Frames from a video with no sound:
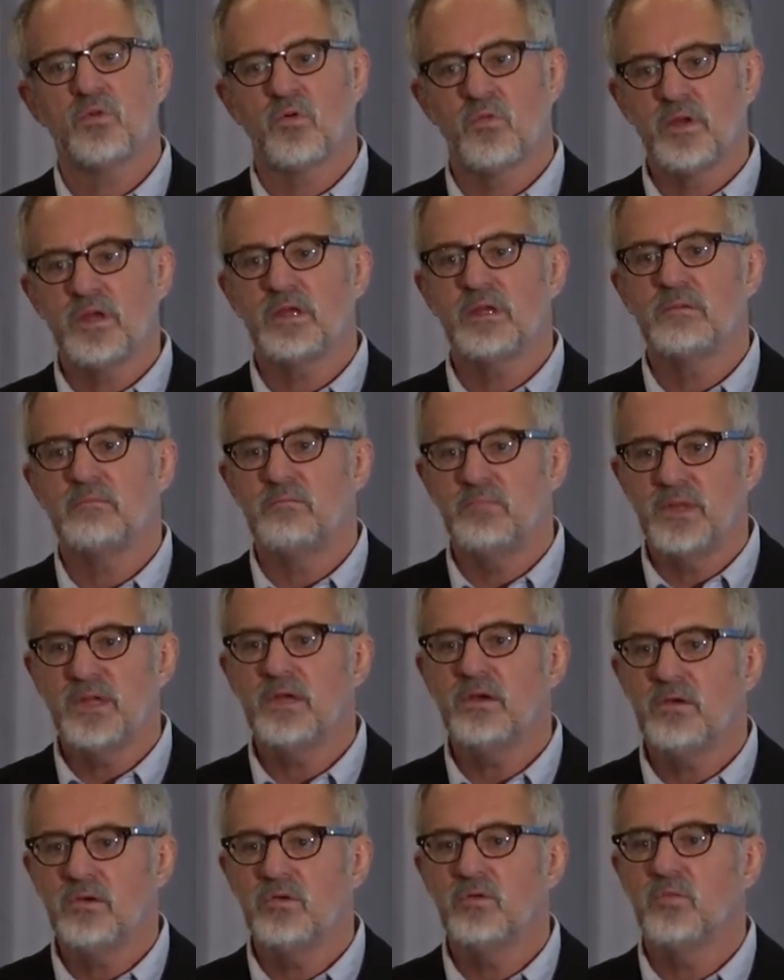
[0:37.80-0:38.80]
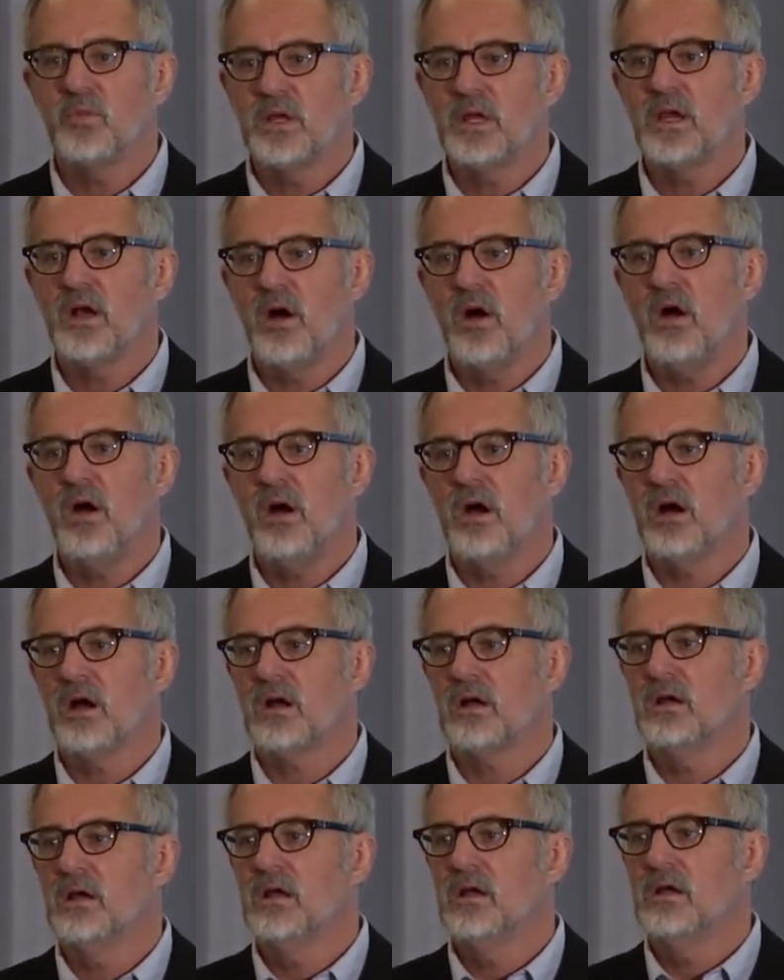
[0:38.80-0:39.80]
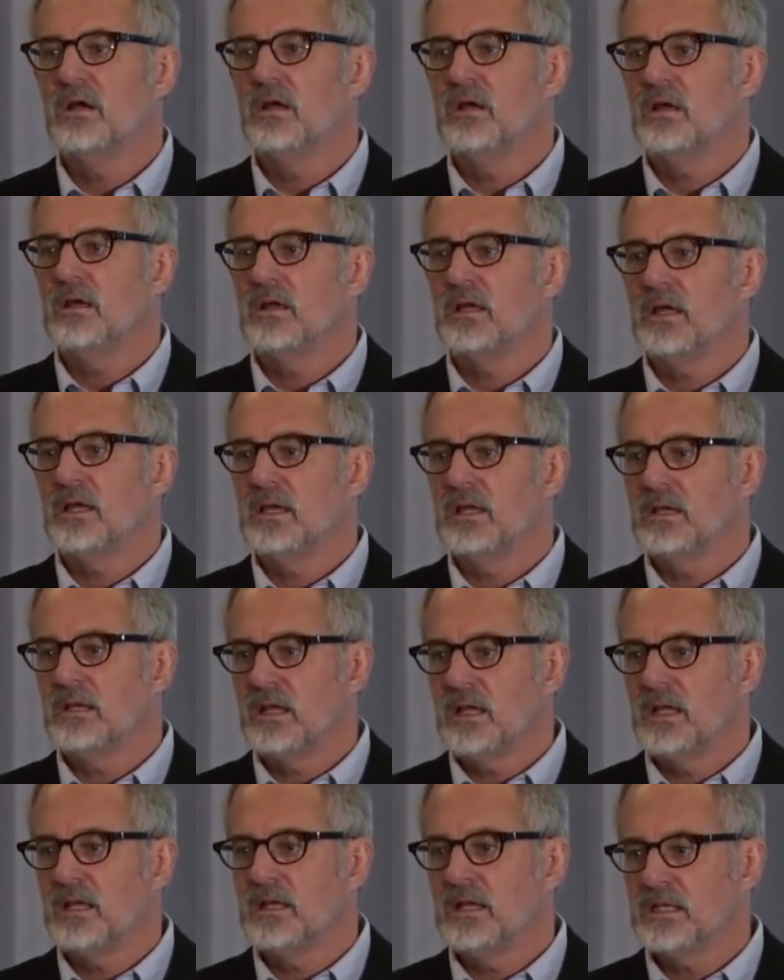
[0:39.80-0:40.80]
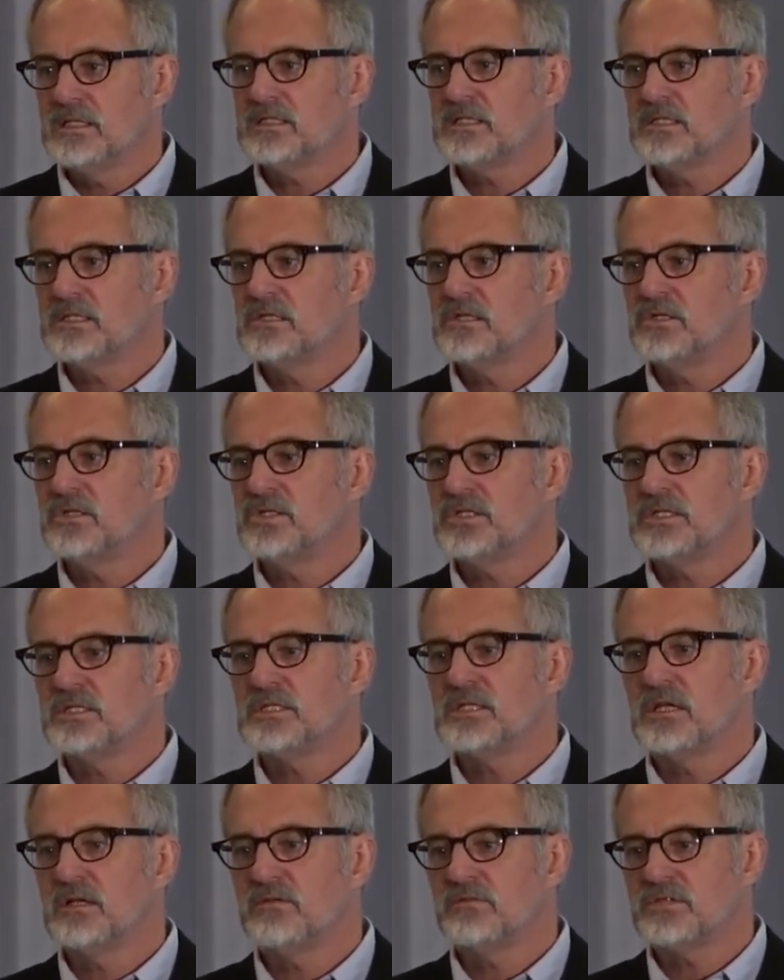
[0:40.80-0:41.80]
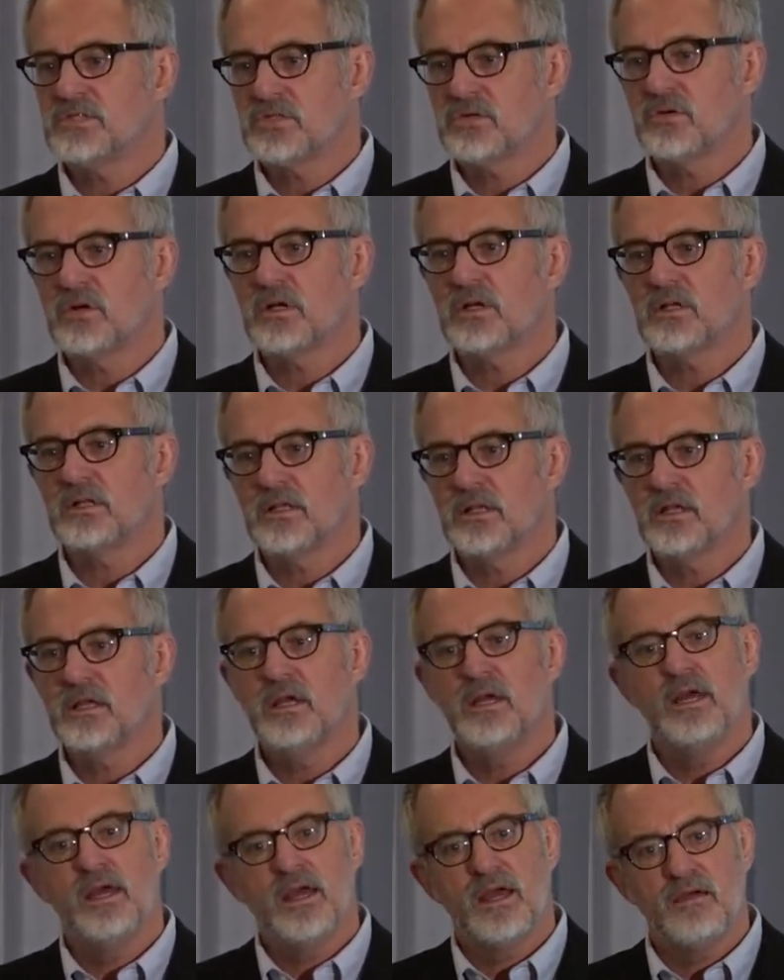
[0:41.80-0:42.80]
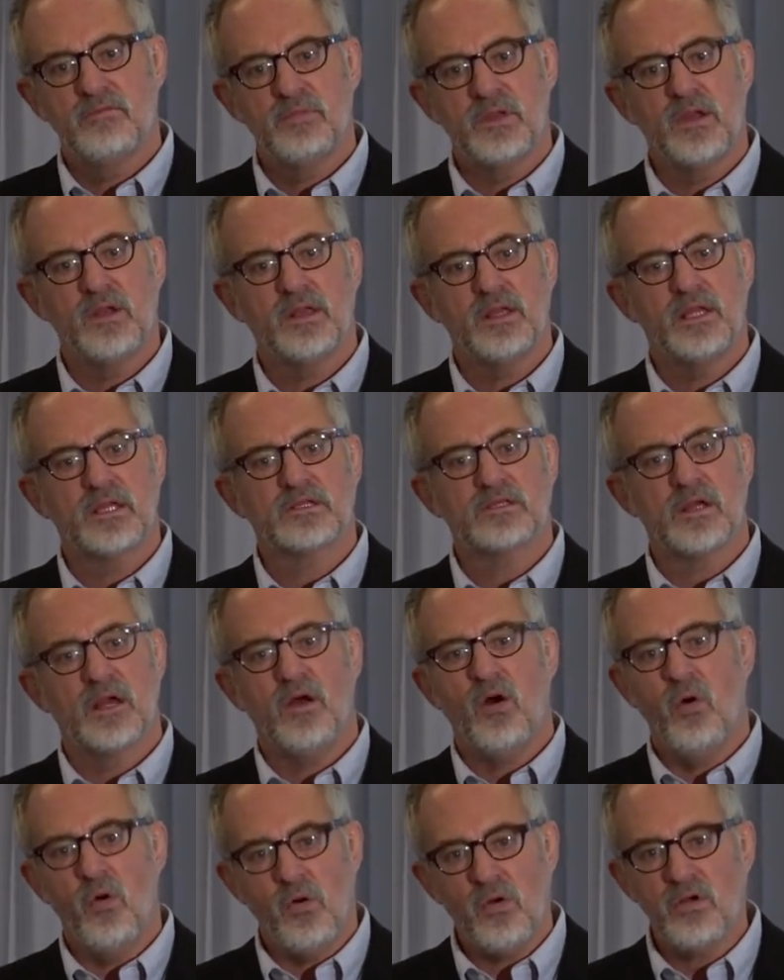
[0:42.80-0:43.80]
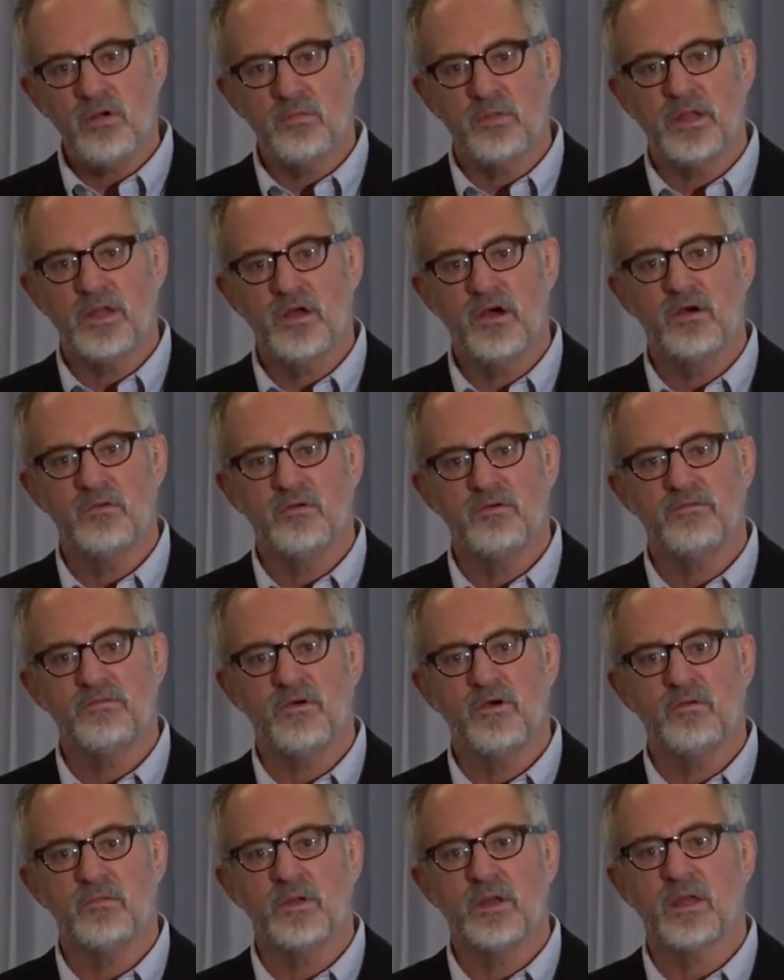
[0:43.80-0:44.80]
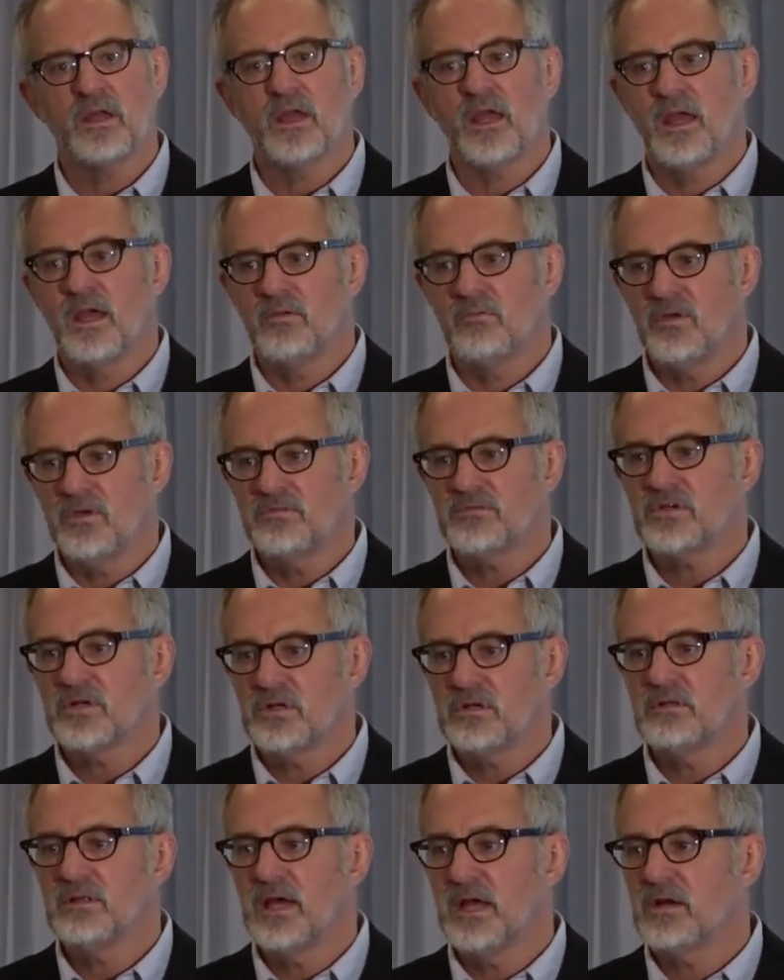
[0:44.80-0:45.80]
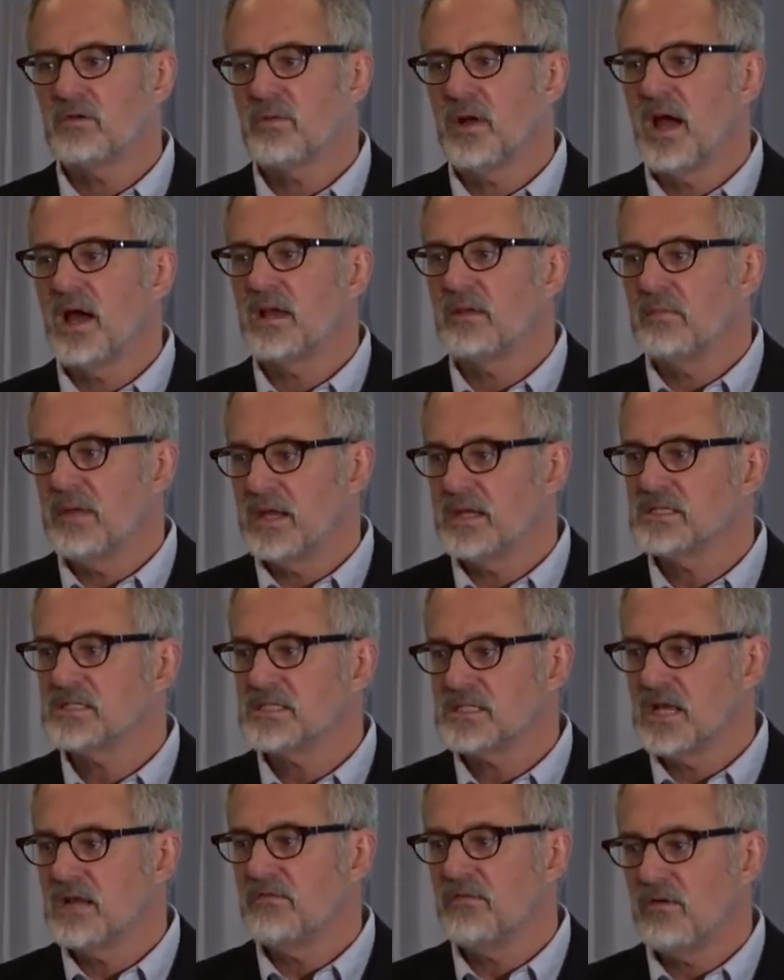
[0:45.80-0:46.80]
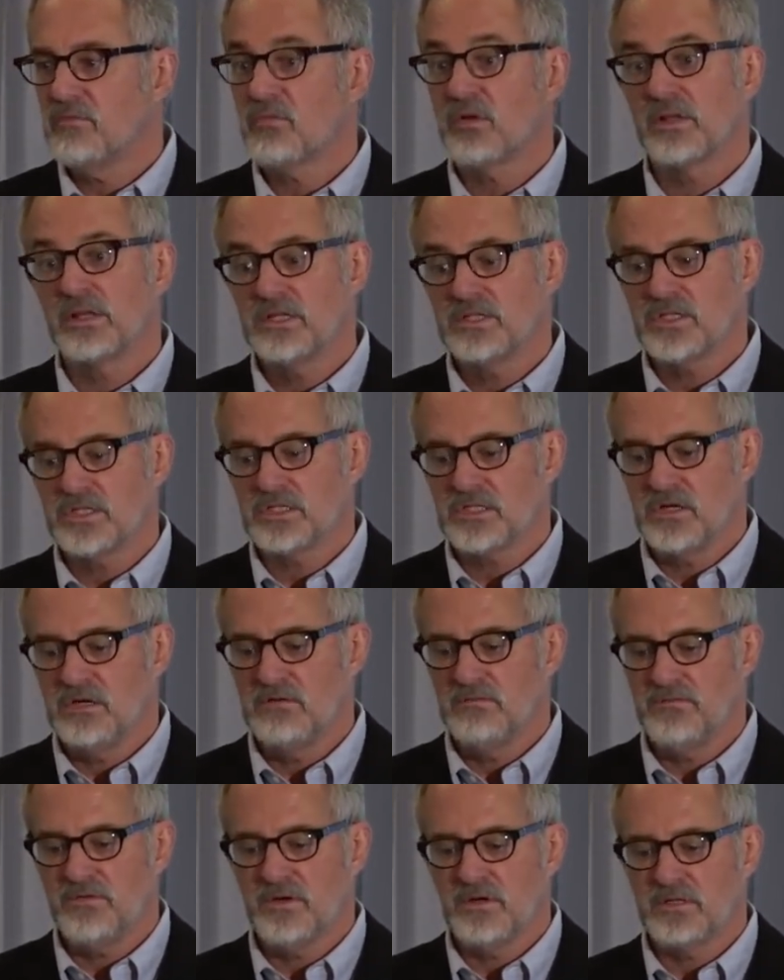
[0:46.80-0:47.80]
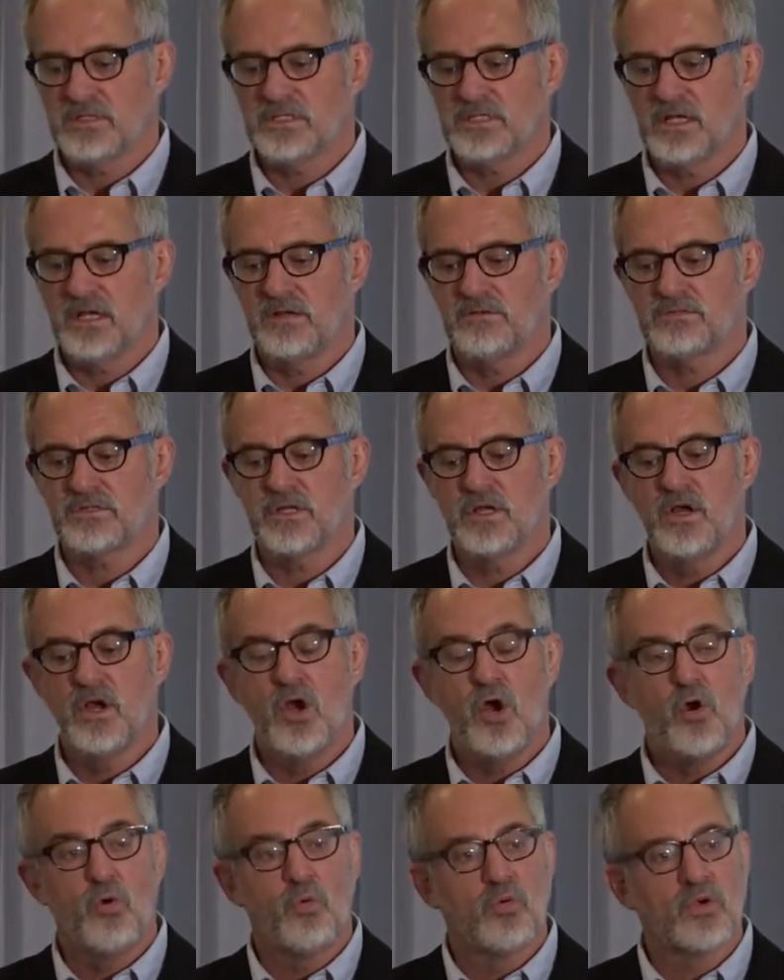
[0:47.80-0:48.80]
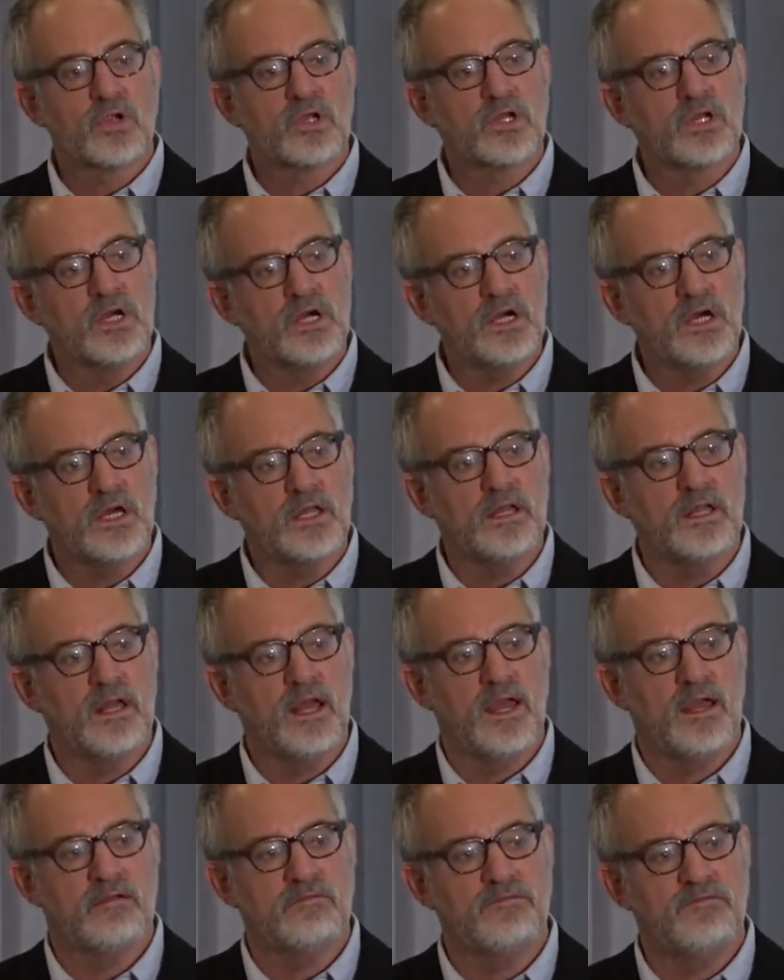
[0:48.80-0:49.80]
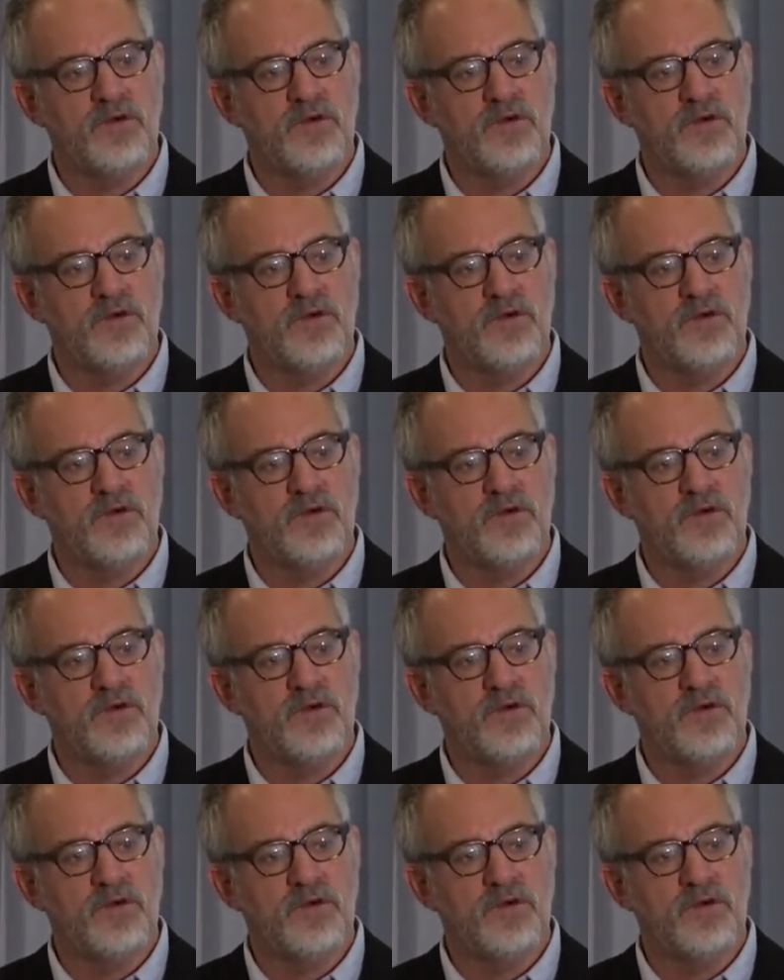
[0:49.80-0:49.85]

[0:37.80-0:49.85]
where we can be who we are in, in institutions that historically have been horribly homophobic, and we've turned that around and made a safe religious home for ourselves. We're good at